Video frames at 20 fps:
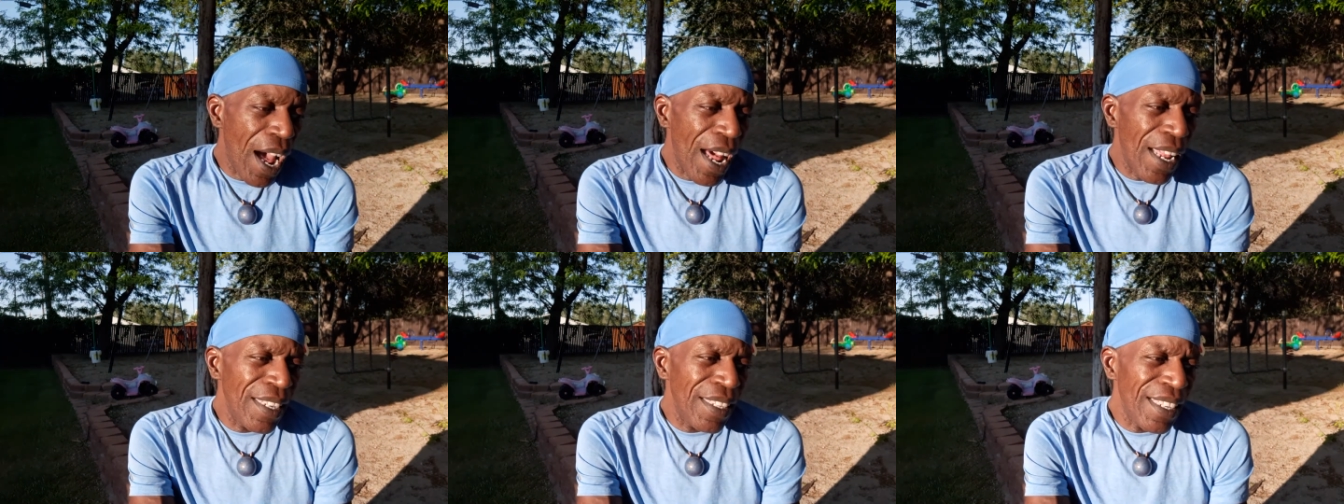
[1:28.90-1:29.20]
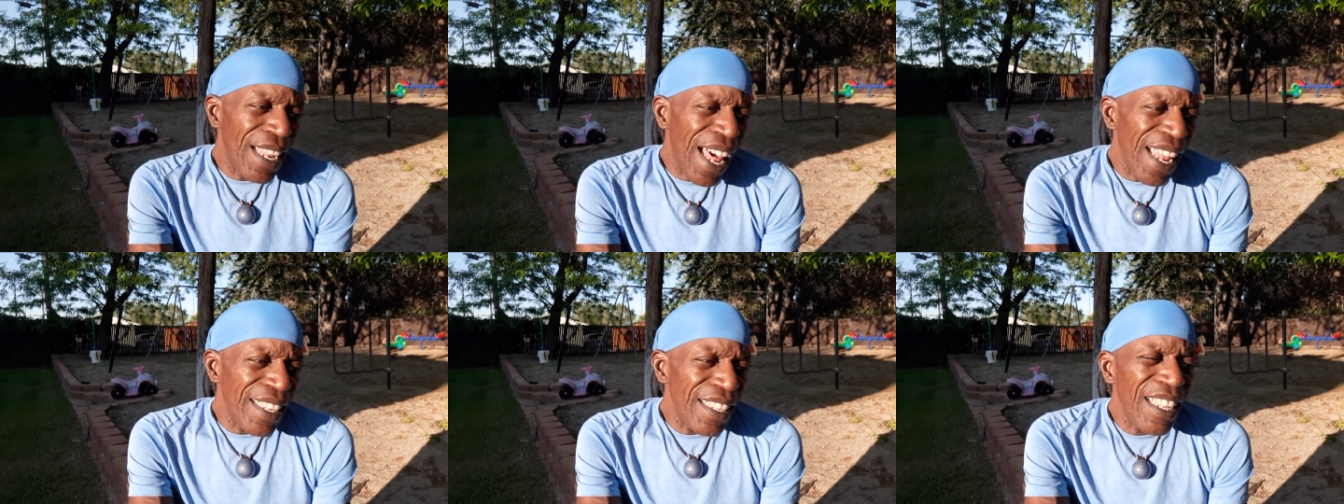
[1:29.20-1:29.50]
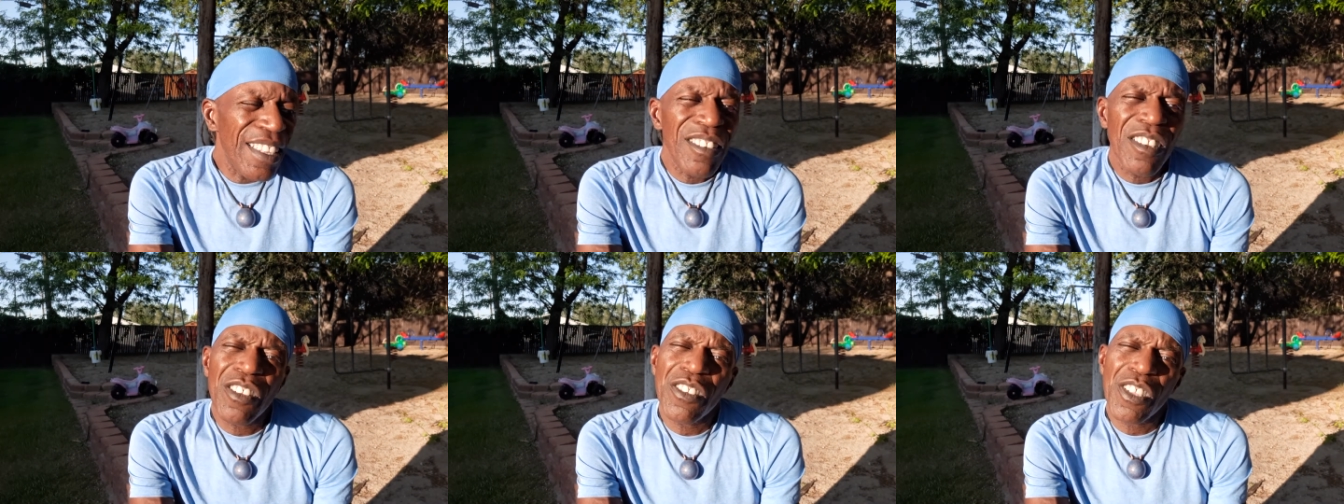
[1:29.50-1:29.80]
not
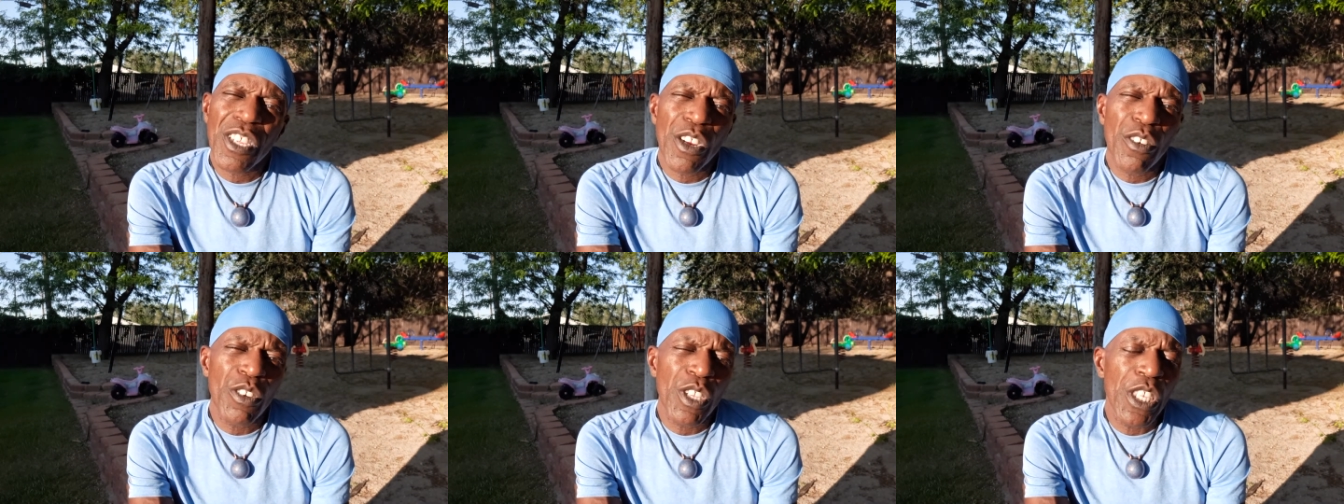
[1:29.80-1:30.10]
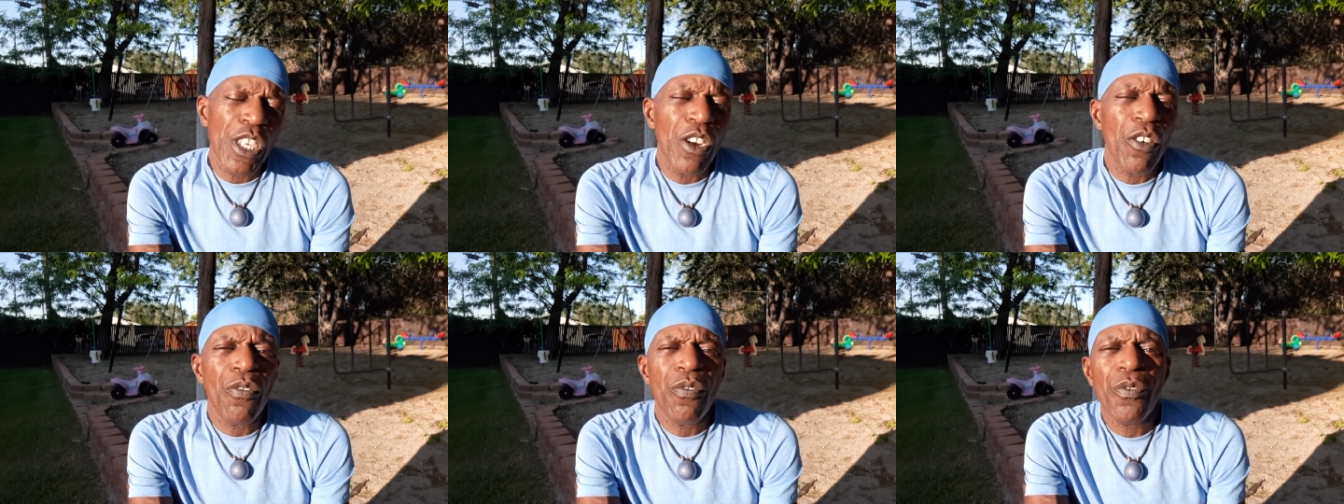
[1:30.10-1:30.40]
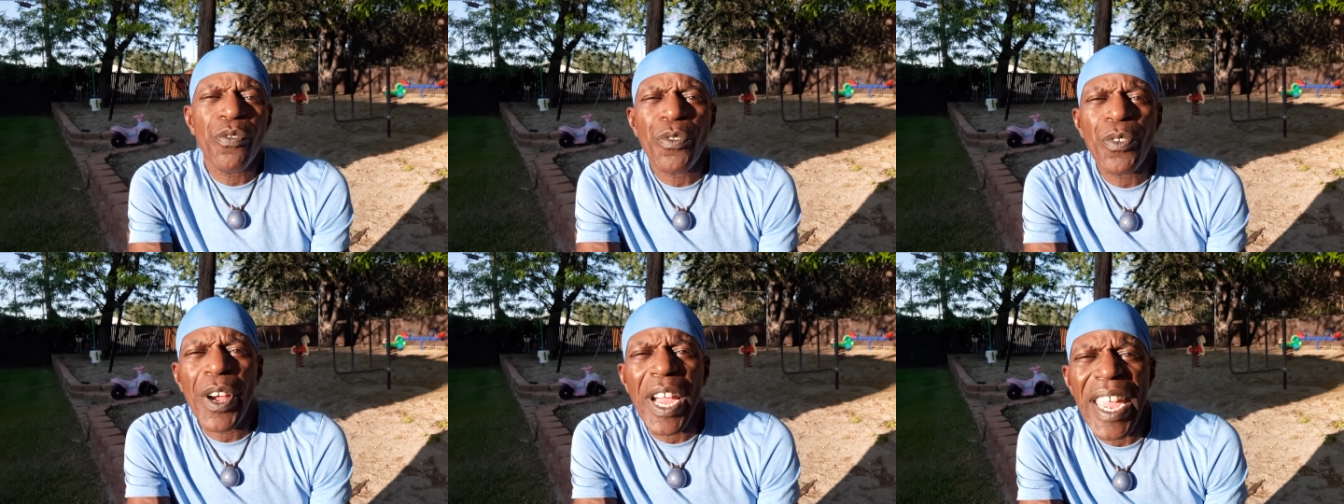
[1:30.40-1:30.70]
necessarily
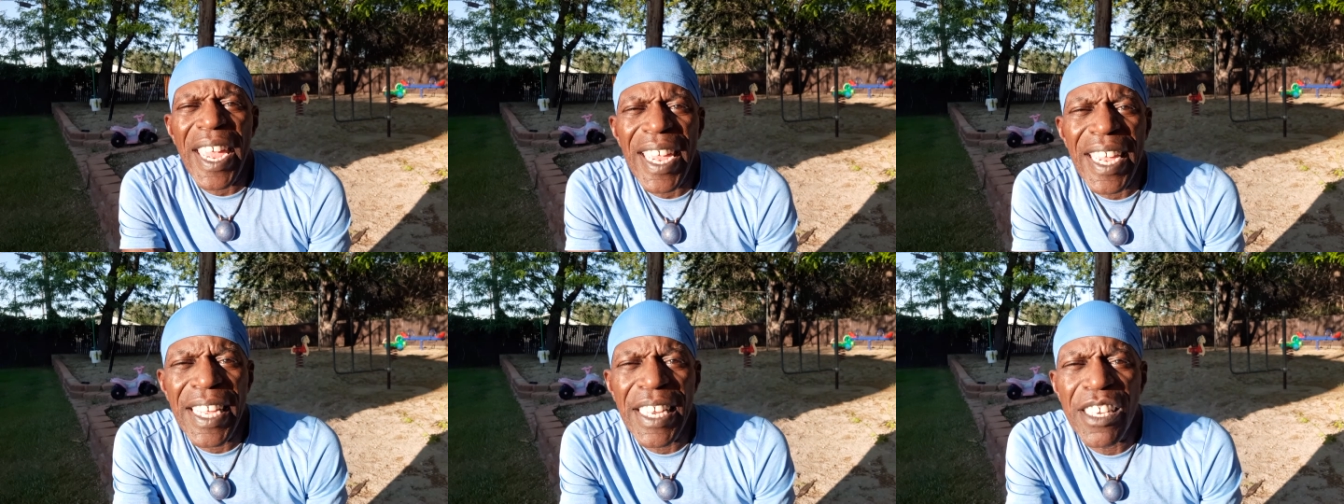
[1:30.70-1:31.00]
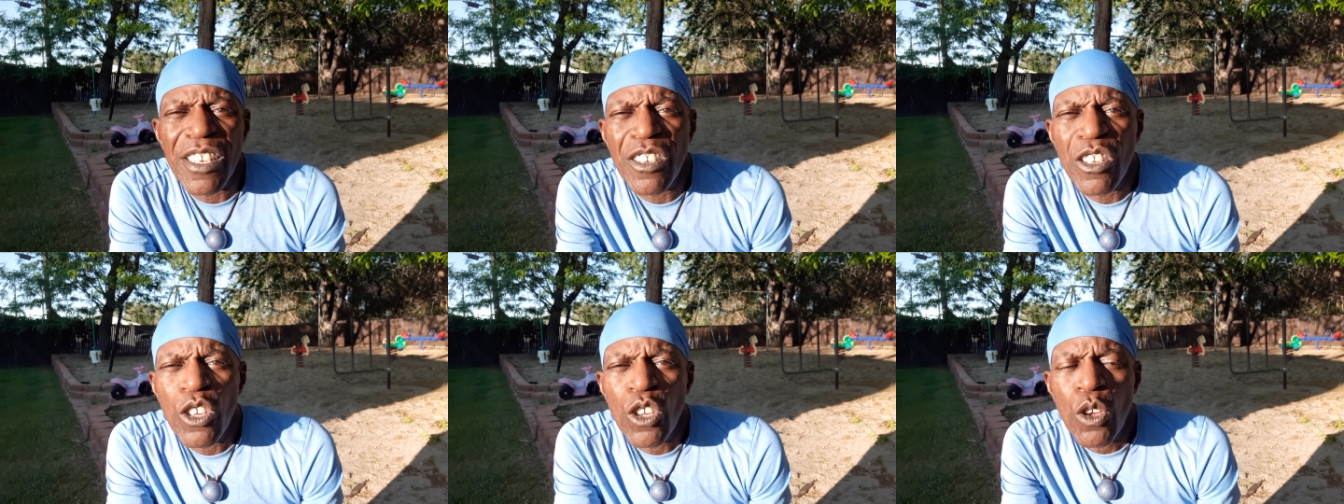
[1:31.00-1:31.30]
afraid,